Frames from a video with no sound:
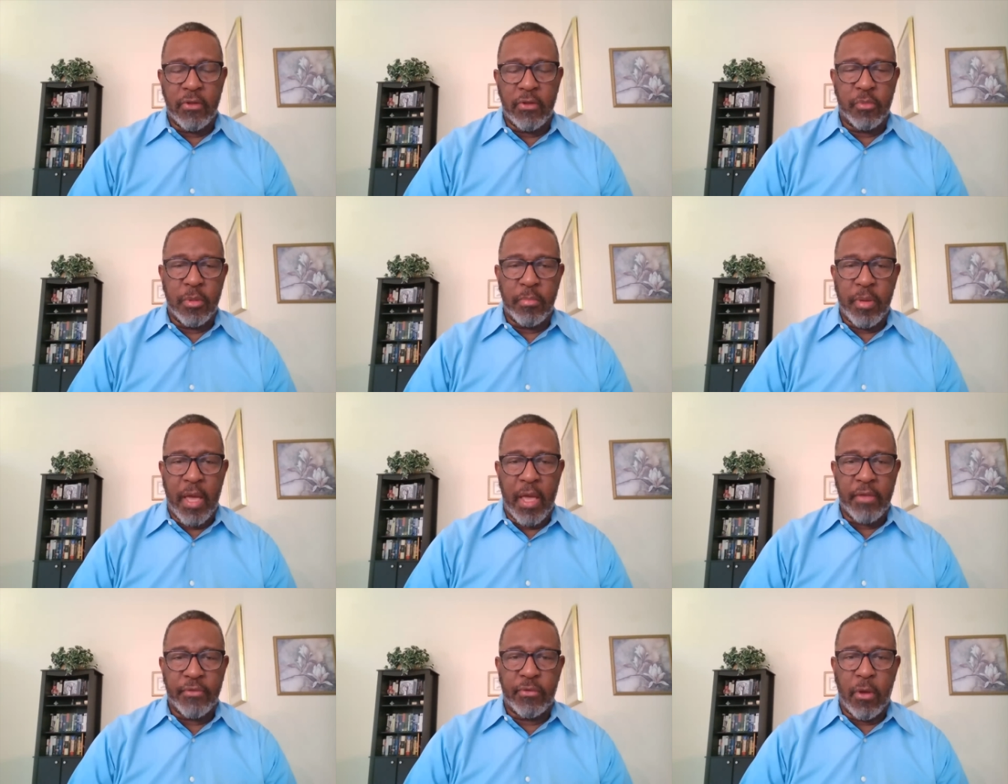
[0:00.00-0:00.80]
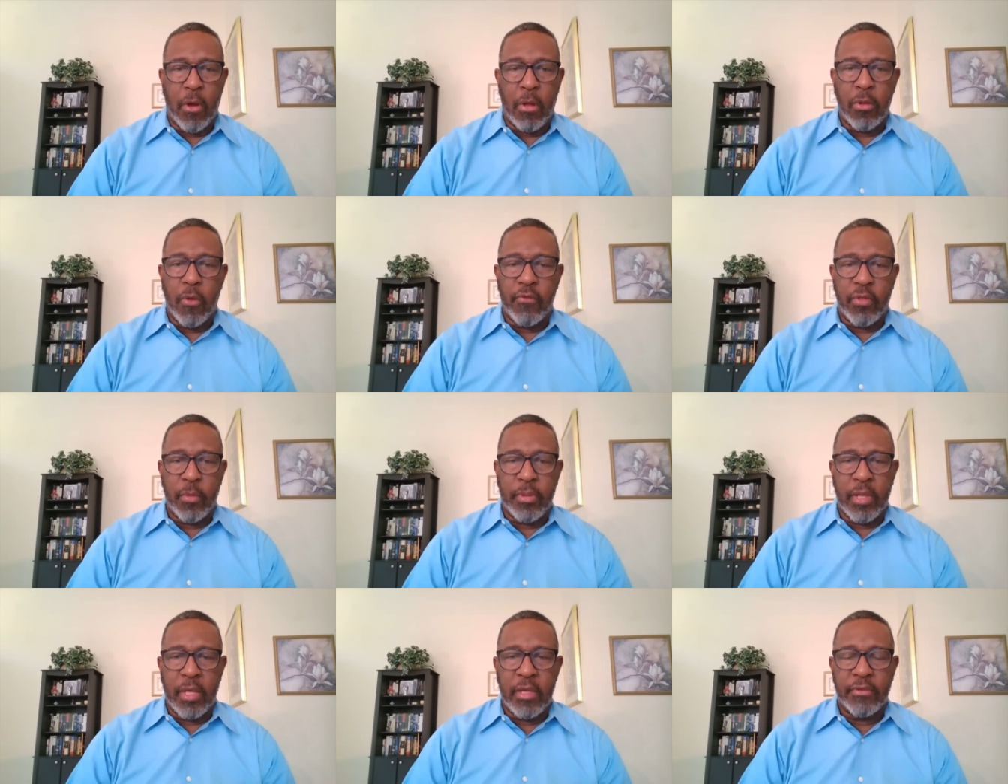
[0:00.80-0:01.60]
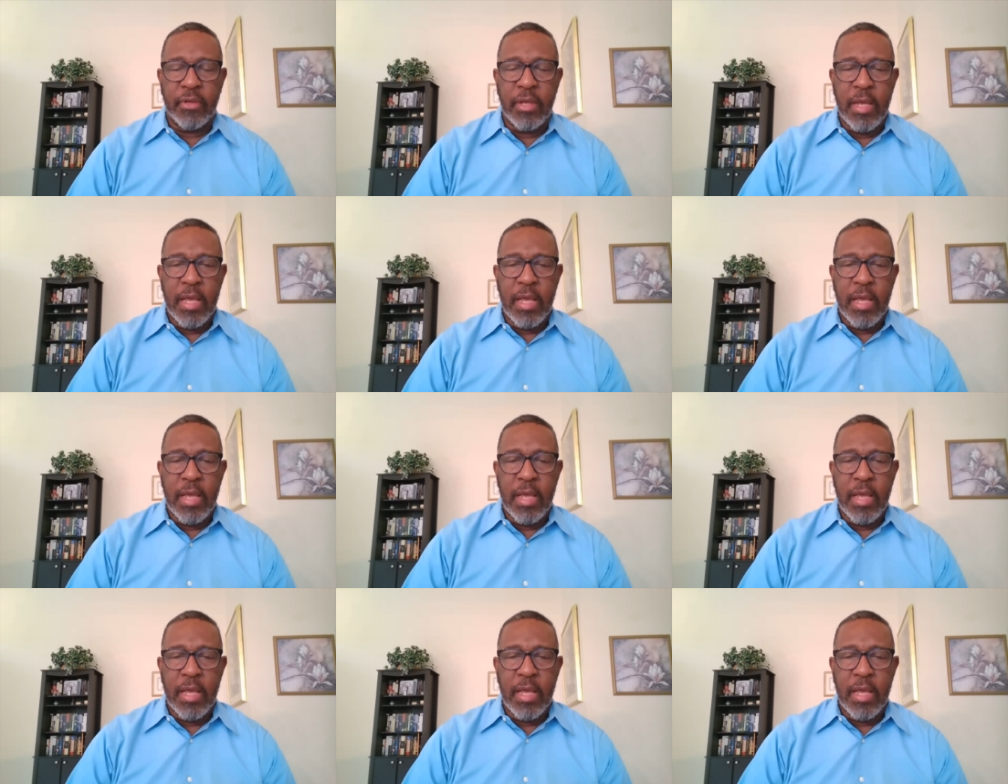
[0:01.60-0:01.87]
It's been passed all over the place.